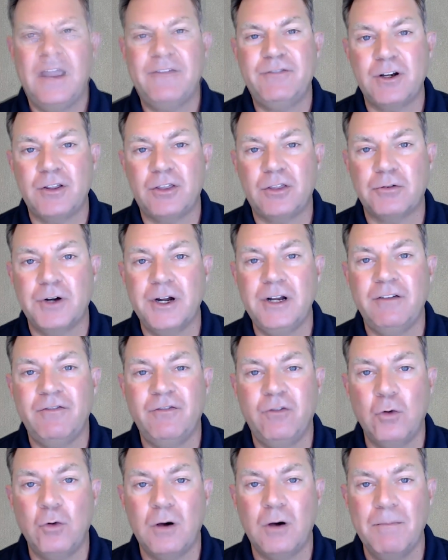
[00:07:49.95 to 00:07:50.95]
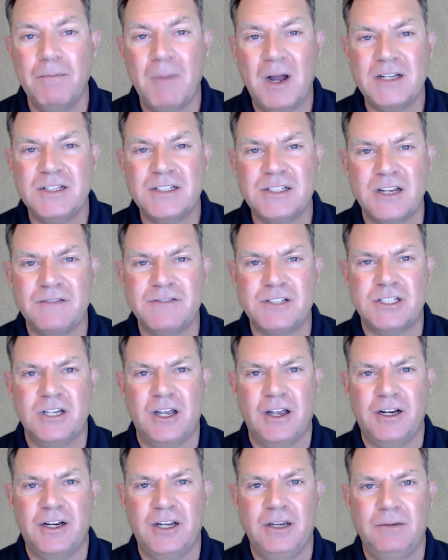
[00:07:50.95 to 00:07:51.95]
After 3 to 4 months of
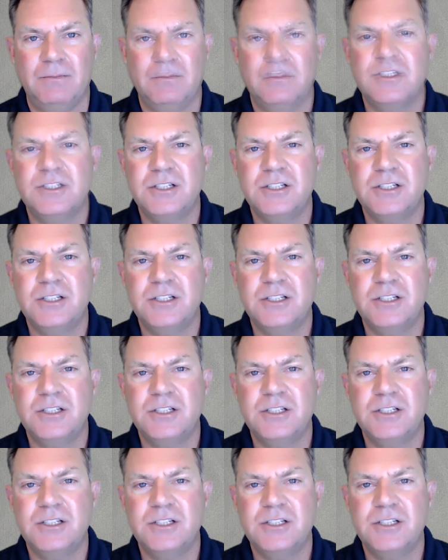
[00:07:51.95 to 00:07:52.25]
study,